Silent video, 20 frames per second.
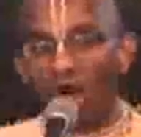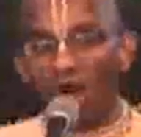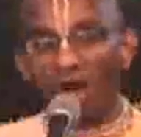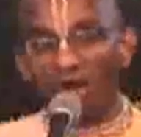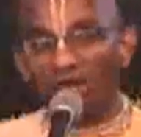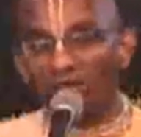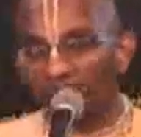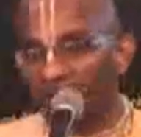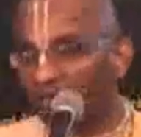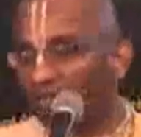
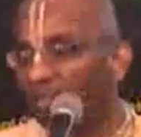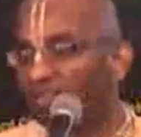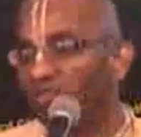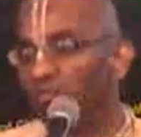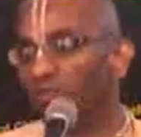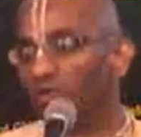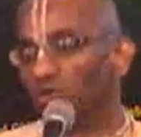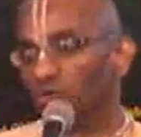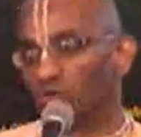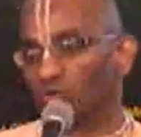are that
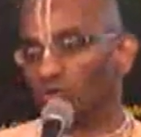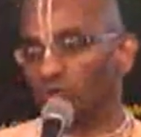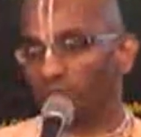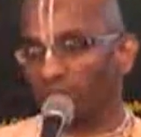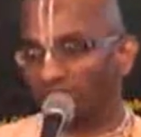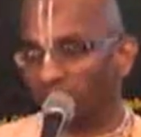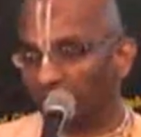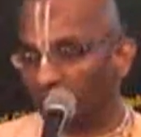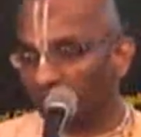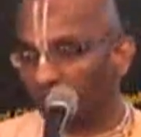spiritual
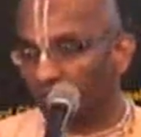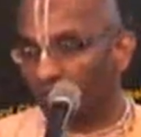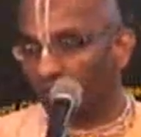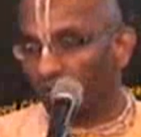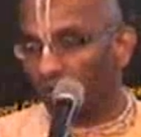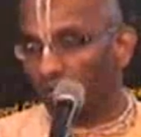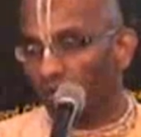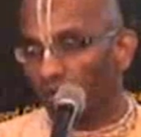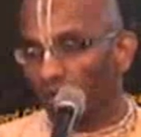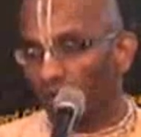being.
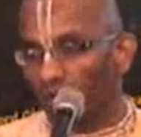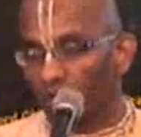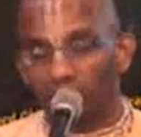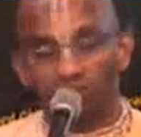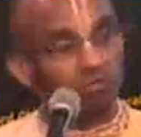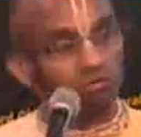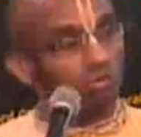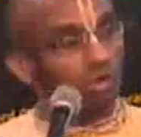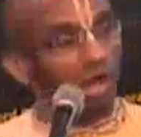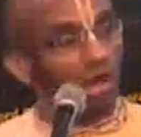
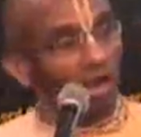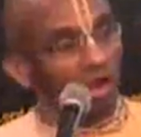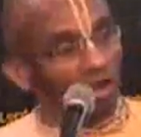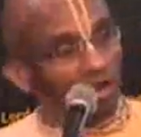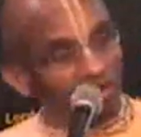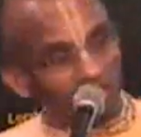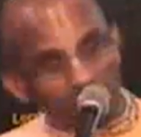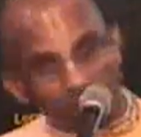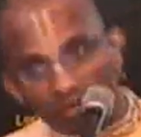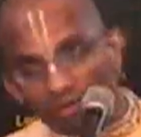
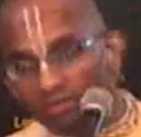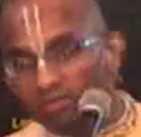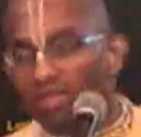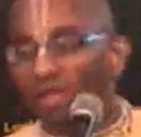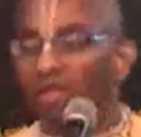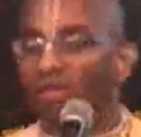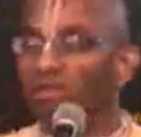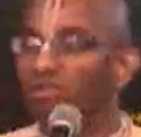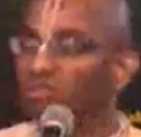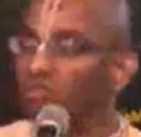And
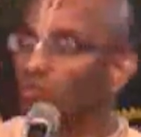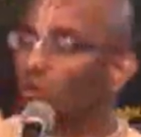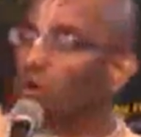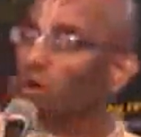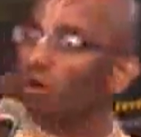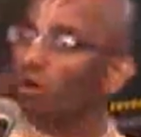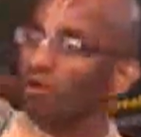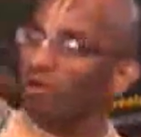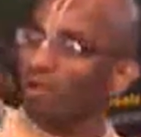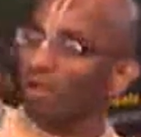there is
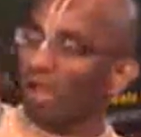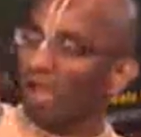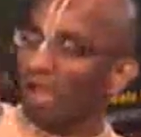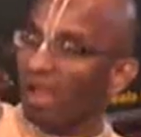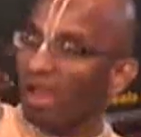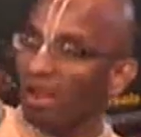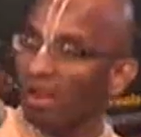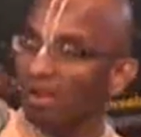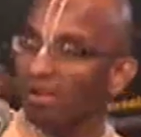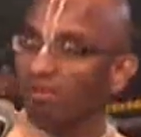God
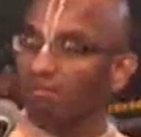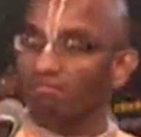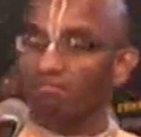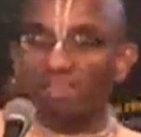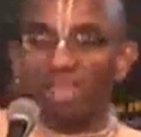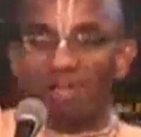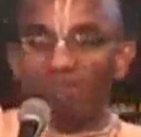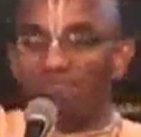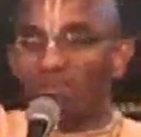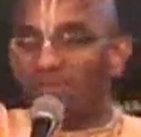and
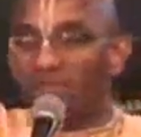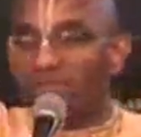we have an